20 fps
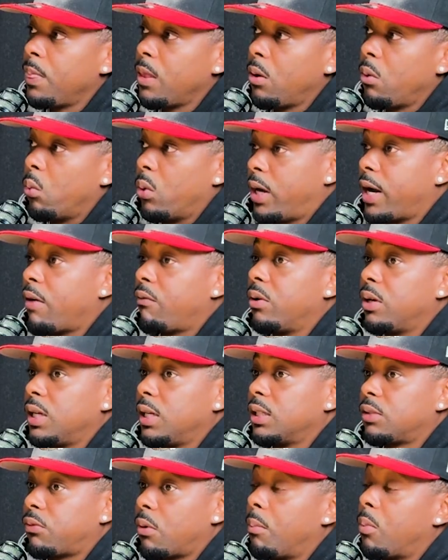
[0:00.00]
whatever it
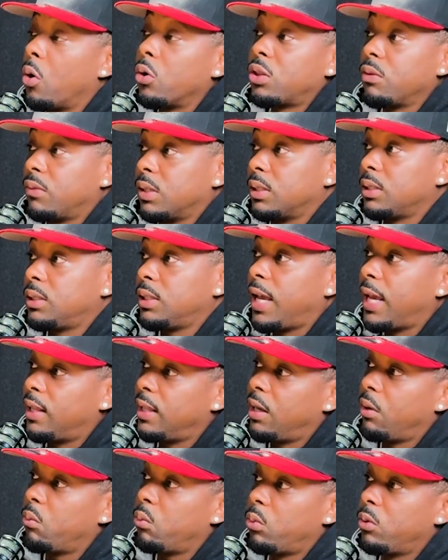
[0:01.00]
is for both of us. And
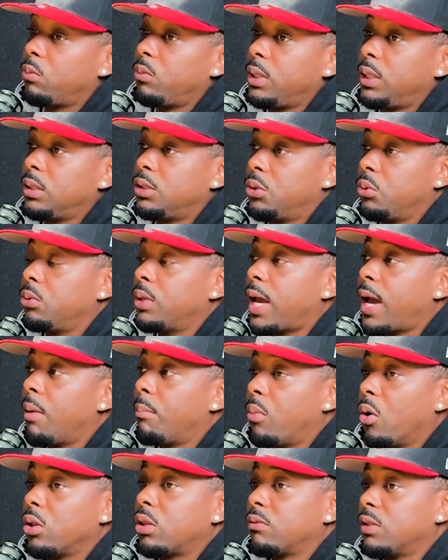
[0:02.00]
then when we do that,
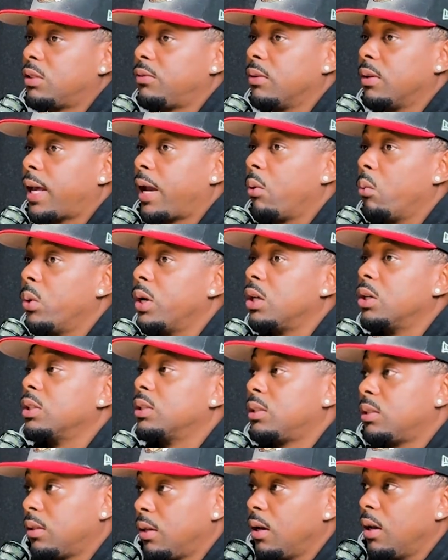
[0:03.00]
both of us feel like
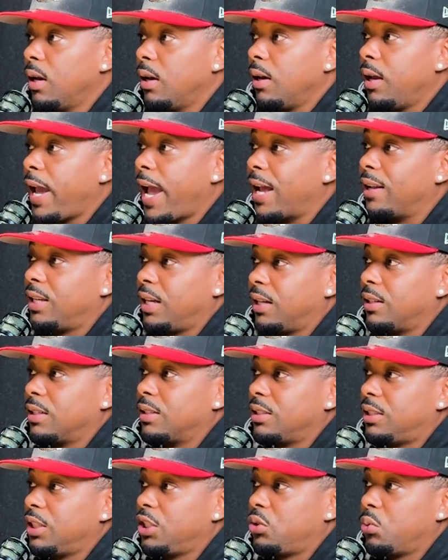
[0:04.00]
winners at the end of the
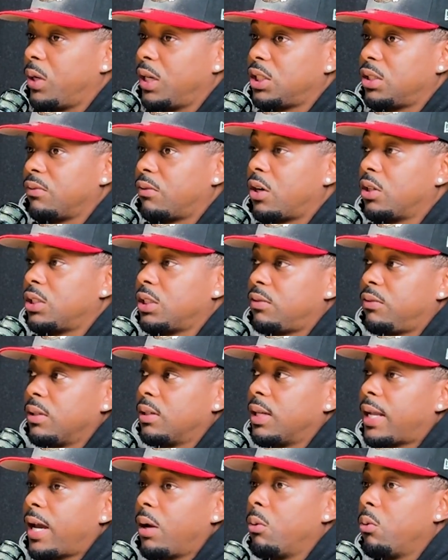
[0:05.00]
situation versus feeling
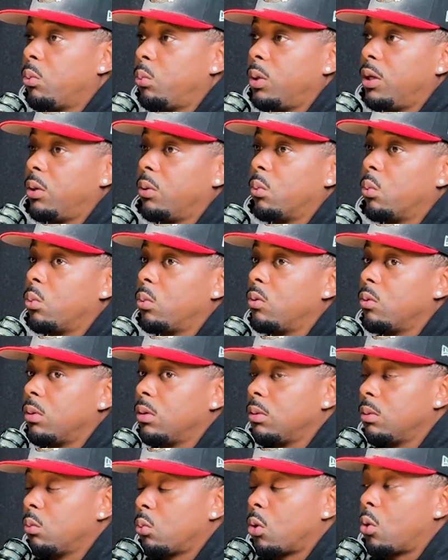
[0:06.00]
like we
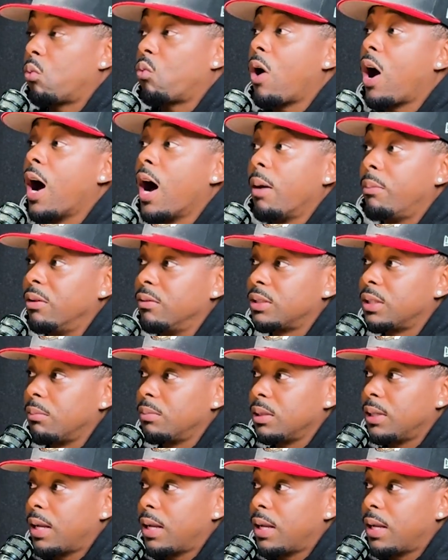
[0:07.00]
were robbed of something that